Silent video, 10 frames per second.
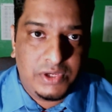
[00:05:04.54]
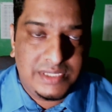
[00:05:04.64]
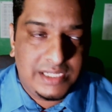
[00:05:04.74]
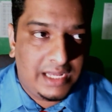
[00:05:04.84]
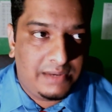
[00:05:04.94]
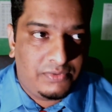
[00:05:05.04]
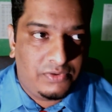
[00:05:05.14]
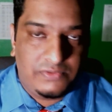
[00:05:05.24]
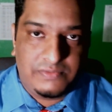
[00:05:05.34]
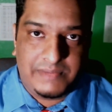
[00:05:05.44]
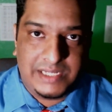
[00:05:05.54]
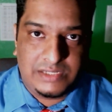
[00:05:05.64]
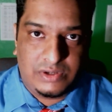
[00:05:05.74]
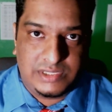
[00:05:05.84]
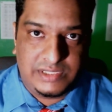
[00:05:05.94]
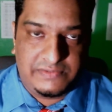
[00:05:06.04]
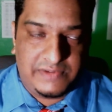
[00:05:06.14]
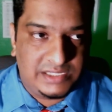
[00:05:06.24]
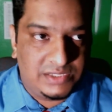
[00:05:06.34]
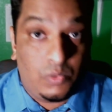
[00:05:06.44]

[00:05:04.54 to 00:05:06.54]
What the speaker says: Q10 can improve mitochondrial function.